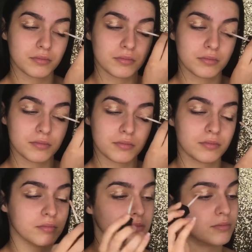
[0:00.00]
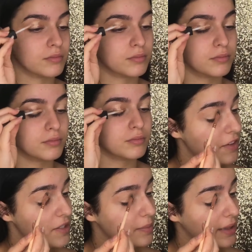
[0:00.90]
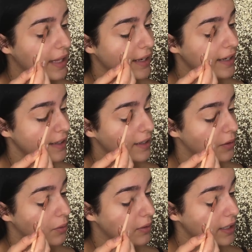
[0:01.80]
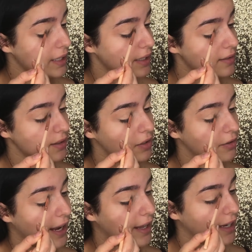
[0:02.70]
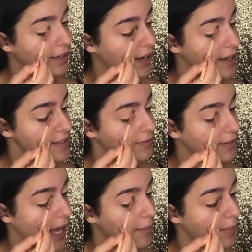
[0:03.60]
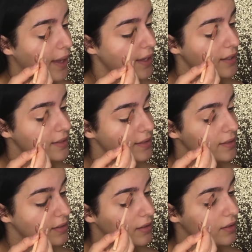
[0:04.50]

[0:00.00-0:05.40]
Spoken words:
And then just blending it all in to create like a nice flat base.